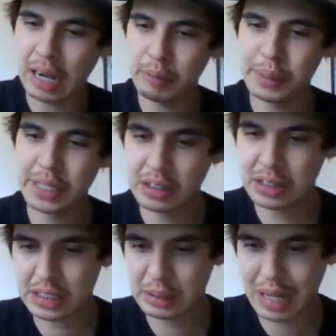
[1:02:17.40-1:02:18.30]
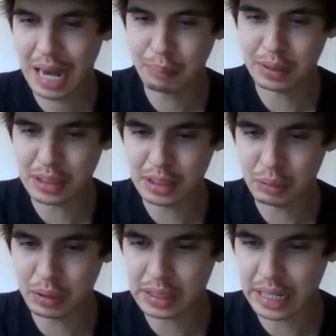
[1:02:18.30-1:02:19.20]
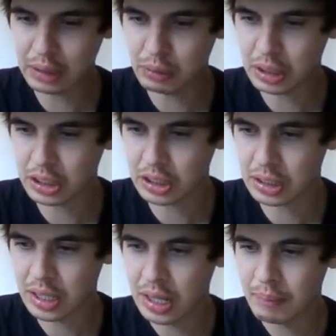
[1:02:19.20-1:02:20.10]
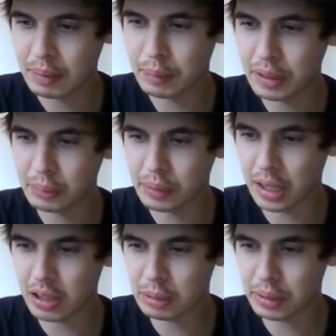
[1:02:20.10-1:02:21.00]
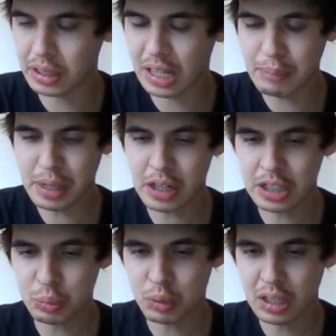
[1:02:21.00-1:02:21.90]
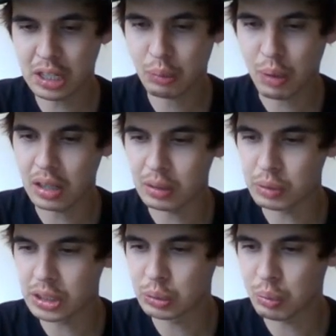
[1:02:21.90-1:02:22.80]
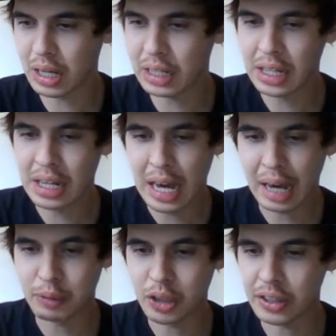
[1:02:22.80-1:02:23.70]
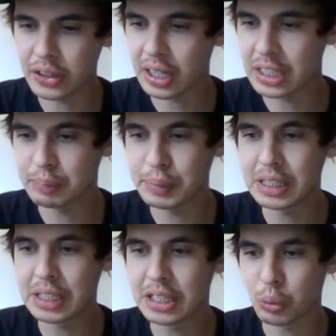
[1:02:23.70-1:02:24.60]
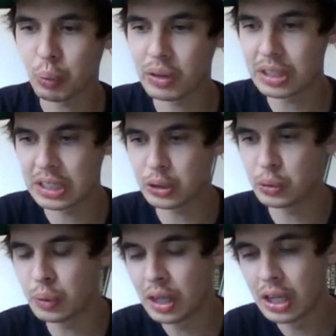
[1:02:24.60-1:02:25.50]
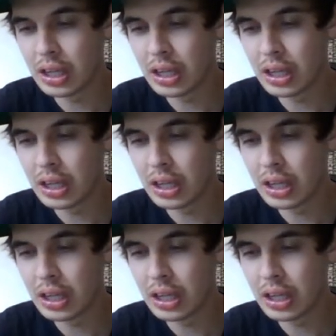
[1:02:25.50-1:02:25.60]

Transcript: I would be curious to see what happens, with the edge rushers maybe being a little bit hungry, but a linebacker hasn't won it in a while, which is why I'm trying to kind of speak this or will this into